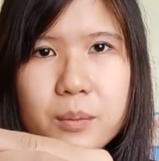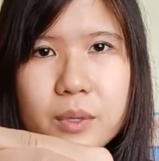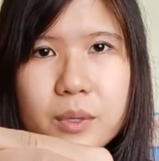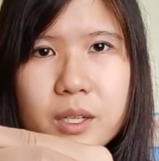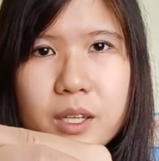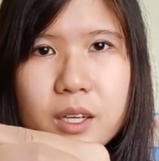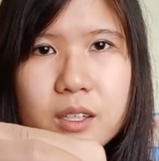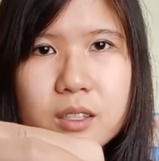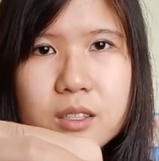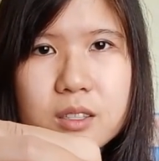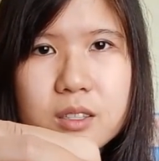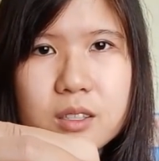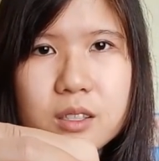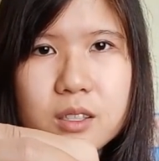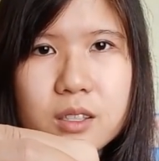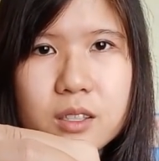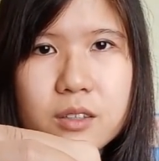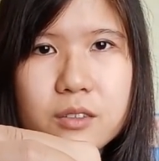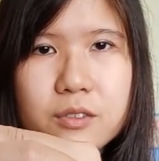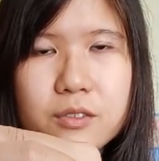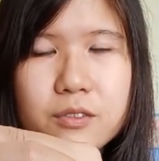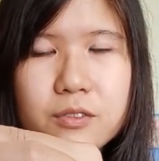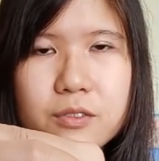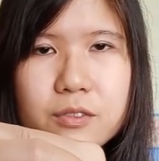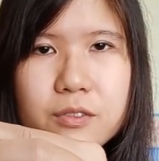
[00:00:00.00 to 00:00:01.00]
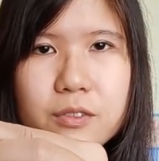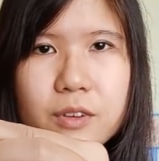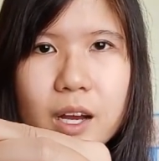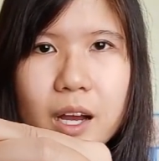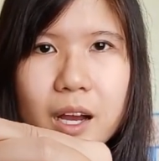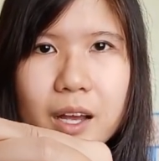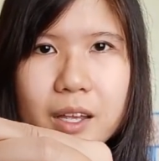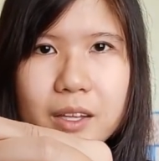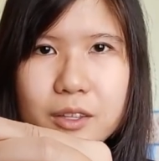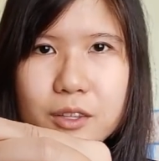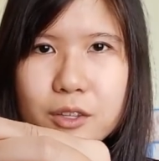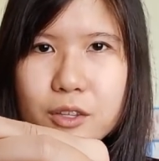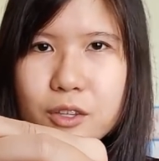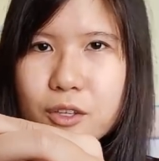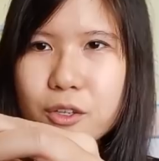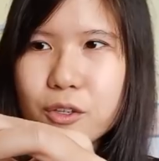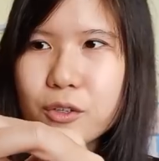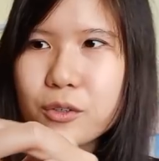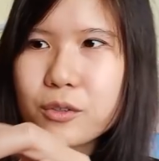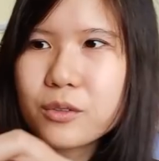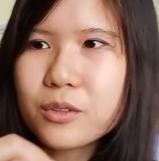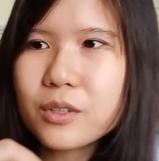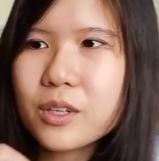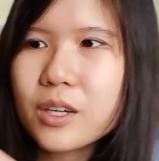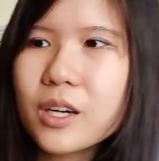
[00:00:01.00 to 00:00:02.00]
because if I
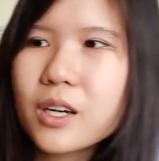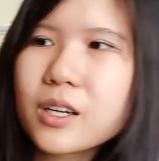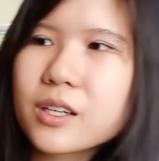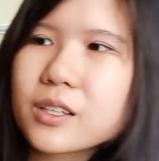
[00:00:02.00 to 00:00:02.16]
knew,